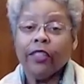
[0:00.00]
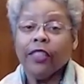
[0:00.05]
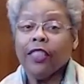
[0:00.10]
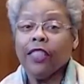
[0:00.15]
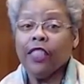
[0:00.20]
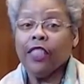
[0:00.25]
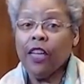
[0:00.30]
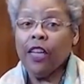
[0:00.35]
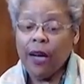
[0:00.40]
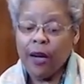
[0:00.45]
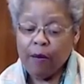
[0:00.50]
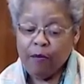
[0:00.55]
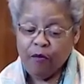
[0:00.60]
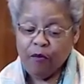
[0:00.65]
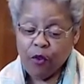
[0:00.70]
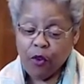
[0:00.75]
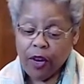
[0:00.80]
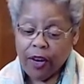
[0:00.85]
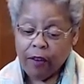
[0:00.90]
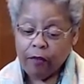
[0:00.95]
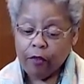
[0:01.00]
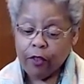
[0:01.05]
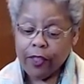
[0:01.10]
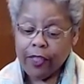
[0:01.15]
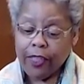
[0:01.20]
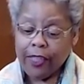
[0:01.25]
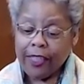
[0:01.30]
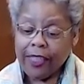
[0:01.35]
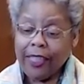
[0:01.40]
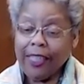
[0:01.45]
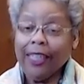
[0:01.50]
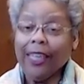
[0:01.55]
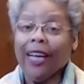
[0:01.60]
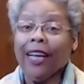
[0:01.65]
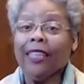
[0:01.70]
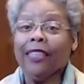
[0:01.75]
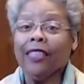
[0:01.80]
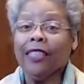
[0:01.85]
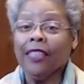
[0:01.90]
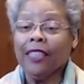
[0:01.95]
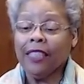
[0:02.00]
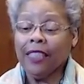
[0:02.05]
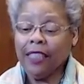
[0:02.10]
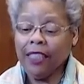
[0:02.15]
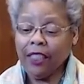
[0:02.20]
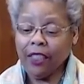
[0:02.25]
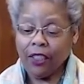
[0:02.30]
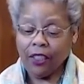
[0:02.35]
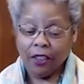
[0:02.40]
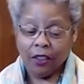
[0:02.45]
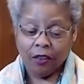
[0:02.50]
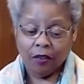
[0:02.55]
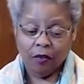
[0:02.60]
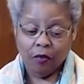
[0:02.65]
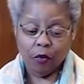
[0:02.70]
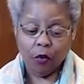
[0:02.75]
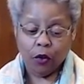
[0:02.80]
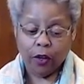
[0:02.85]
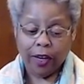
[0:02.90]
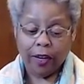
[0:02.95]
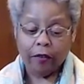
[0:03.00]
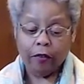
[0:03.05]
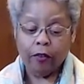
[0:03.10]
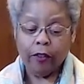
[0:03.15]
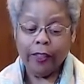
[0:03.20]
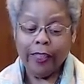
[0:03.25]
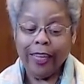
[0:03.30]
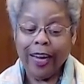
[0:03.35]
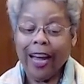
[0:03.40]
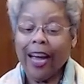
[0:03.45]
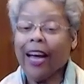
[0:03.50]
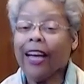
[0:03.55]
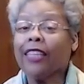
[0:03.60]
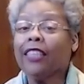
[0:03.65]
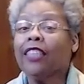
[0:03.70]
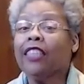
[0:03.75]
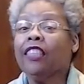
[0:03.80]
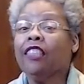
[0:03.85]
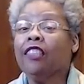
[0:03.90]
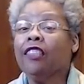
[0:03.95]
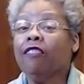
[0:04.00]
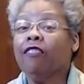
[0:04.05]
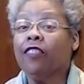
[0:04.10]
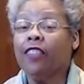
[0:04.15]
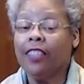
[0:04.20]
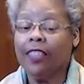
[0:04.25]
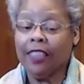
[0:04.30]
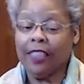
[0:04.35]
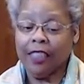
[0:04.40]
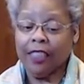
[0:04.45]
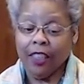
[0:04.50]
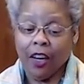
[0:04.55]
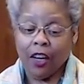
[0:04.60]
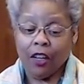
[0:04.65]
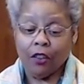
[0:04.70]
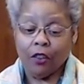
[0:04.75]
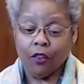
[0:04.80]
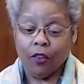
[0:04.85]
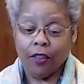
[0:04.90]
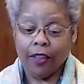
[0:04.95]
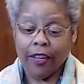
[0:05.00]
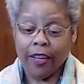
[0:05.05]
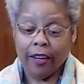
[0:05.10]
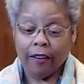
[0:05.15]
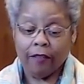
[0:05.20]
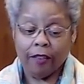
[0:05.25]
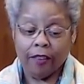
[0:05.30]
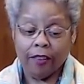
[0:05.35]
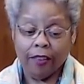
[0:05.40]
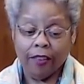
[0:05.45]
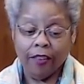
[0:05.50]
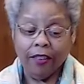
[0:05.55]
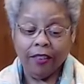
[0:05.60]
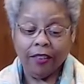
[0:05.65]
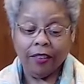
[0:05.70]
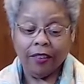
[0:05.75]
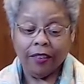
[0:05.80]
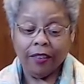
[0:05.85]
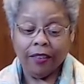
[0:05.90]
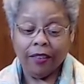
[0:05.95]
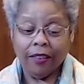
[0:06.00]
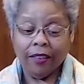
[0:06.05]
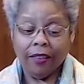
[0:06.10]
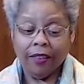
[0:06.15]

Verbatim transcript: There is a time for everything and a season for every activity under the heavens.